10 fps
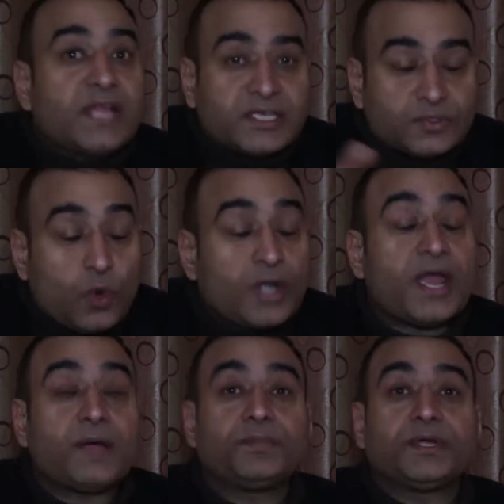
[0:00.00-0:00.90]
That's what
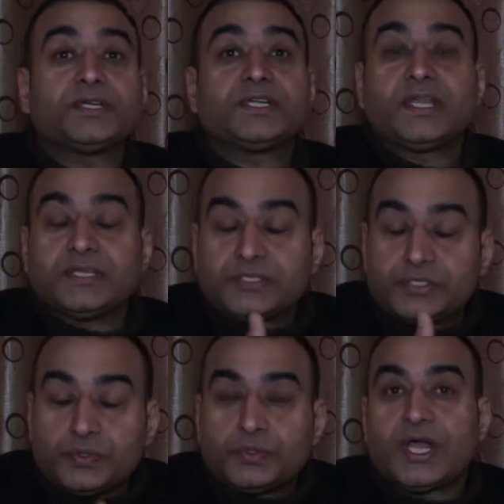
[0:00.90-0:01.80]
happened in
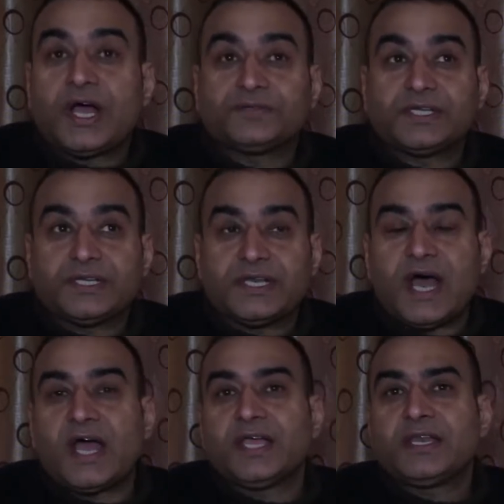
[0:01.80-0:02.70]

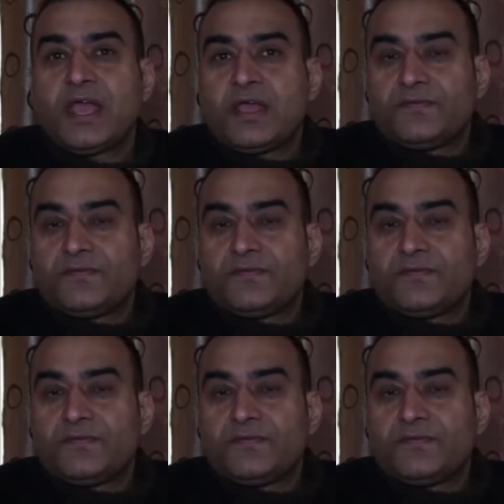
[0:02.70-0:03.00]
2009